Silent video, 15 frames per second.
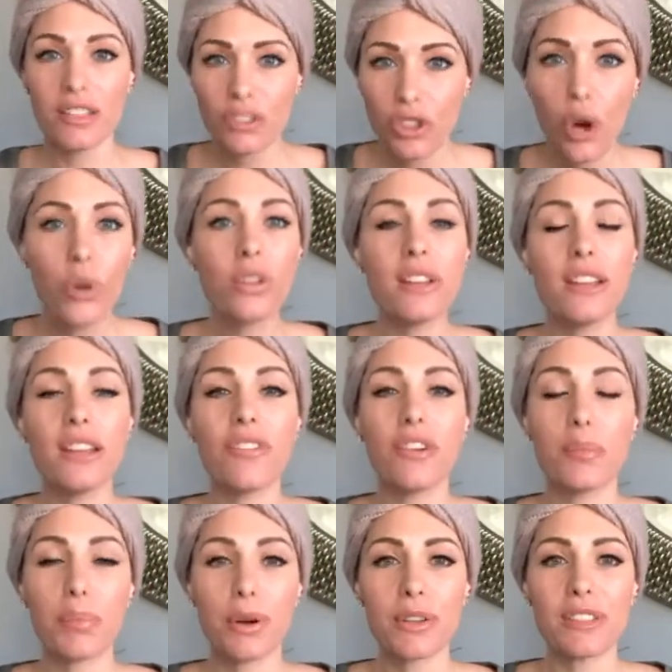Totally
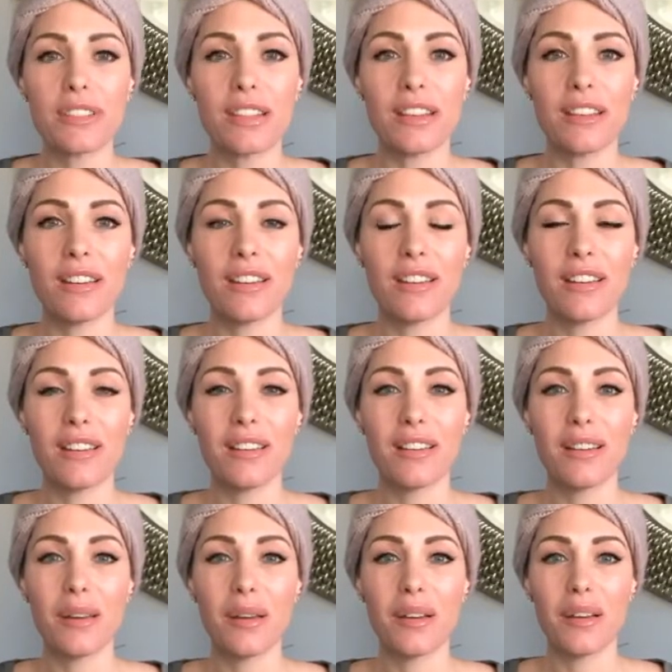different person.
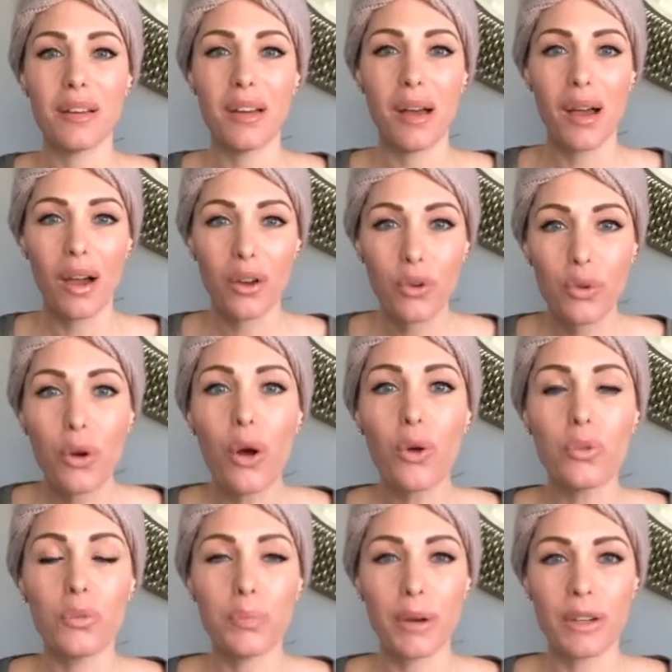A
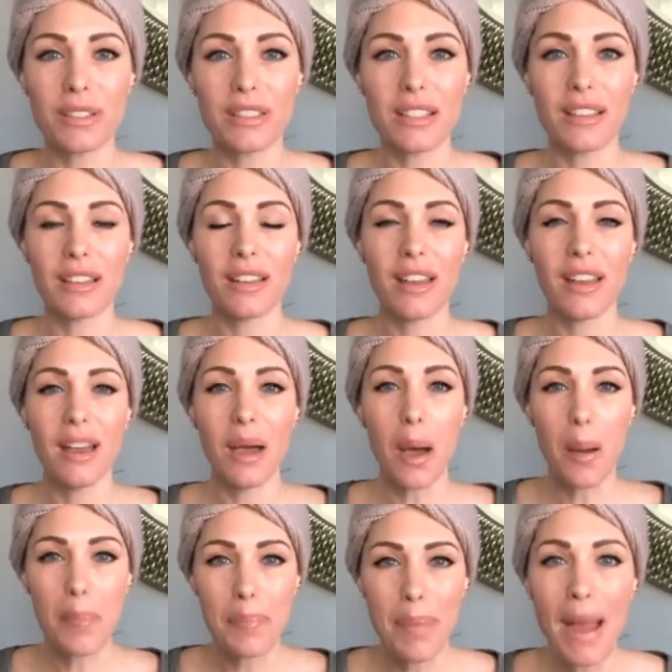grown person.
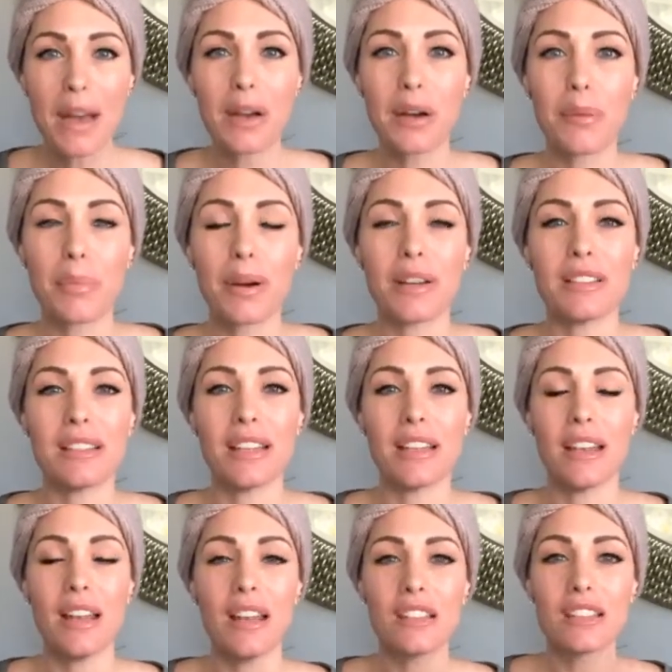A better person.
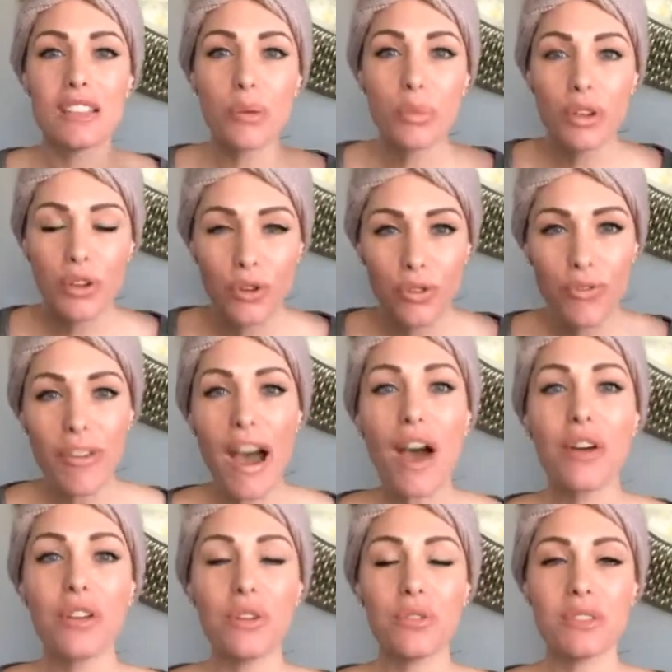Someone who
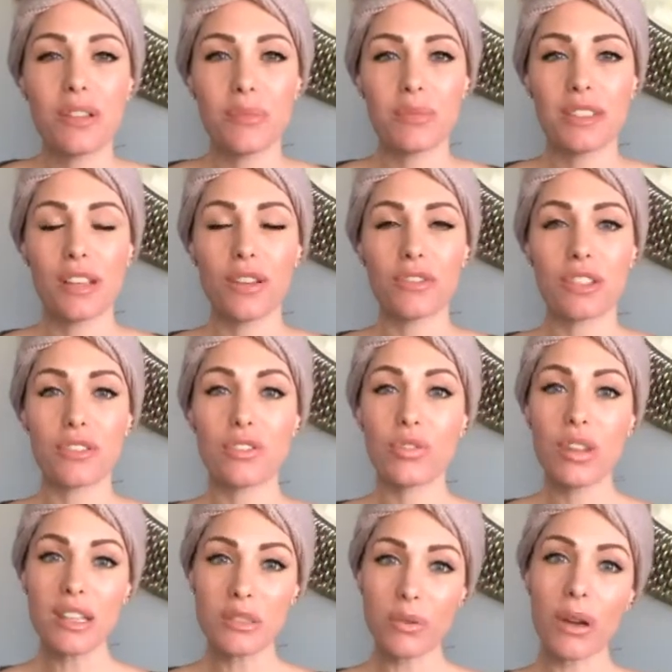values themselves. And so
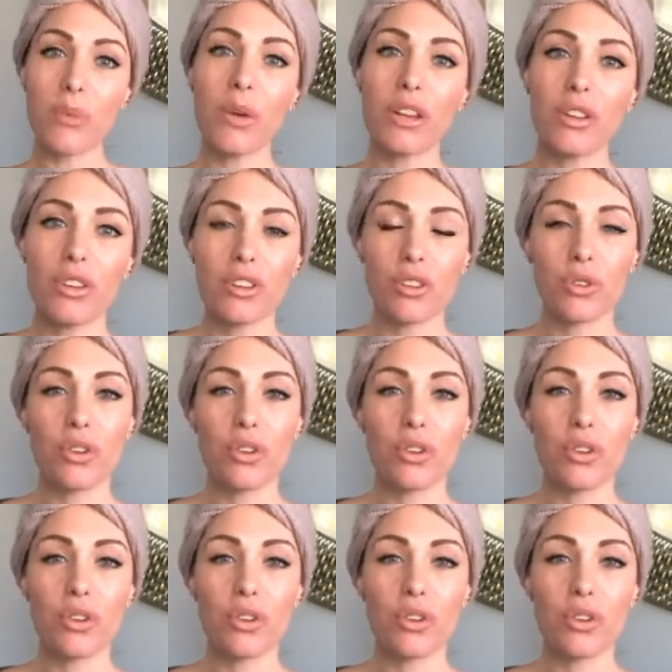that's what I want you to do.